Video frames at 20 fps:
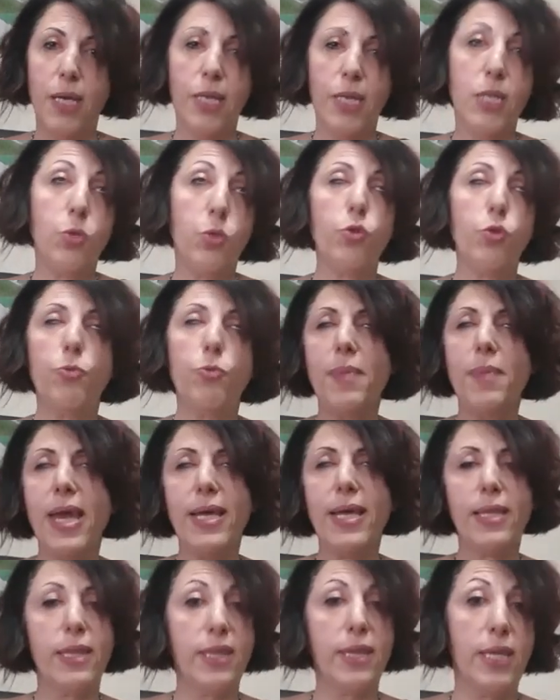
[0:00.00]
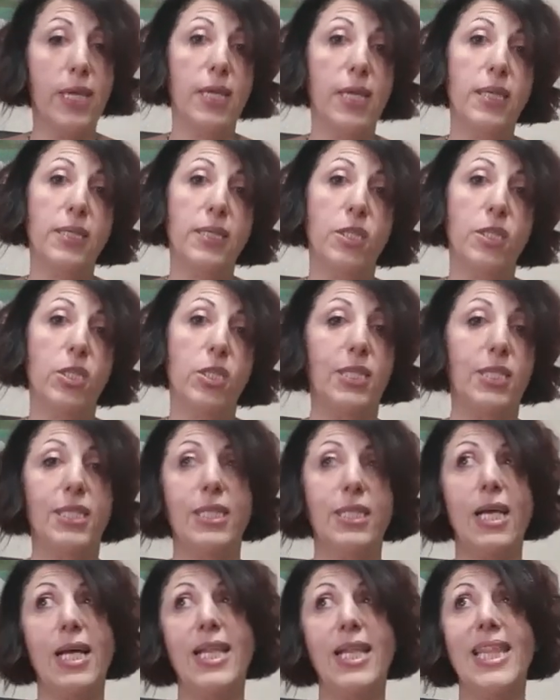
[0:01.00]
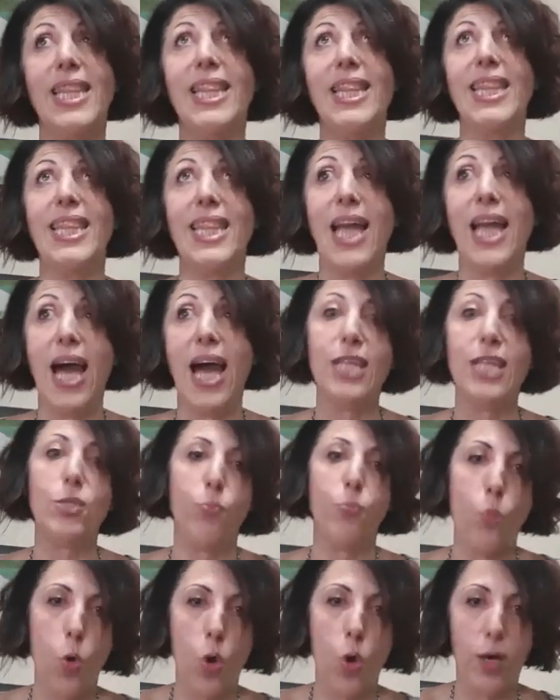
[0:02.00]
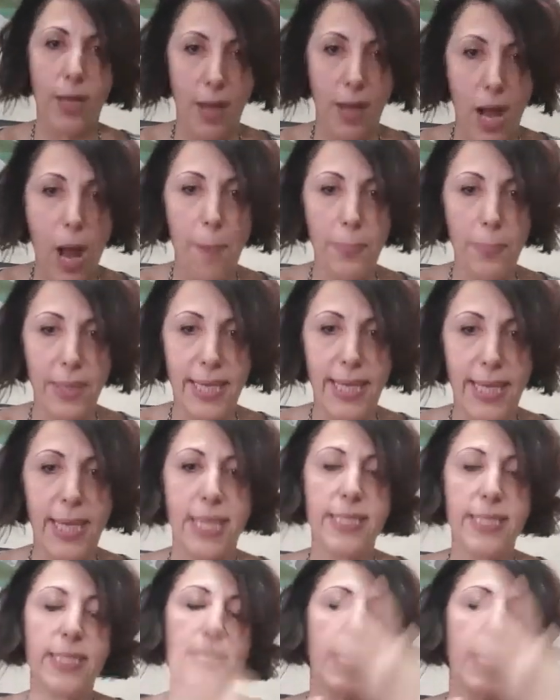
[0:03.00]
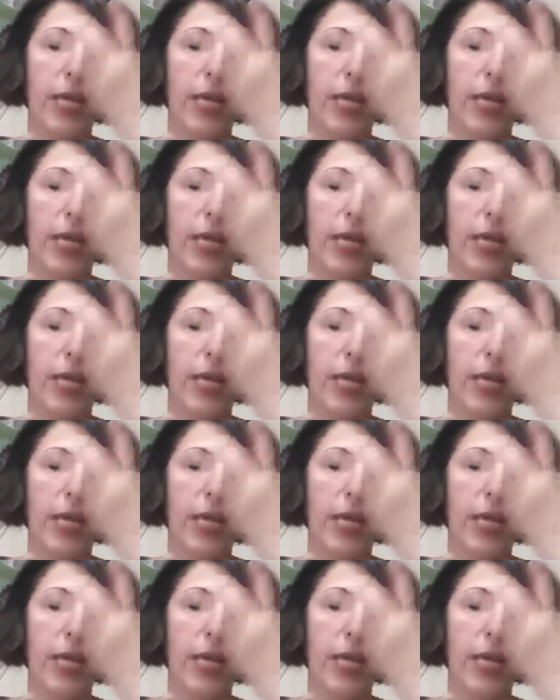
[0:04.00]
it would make things a lot more complicated.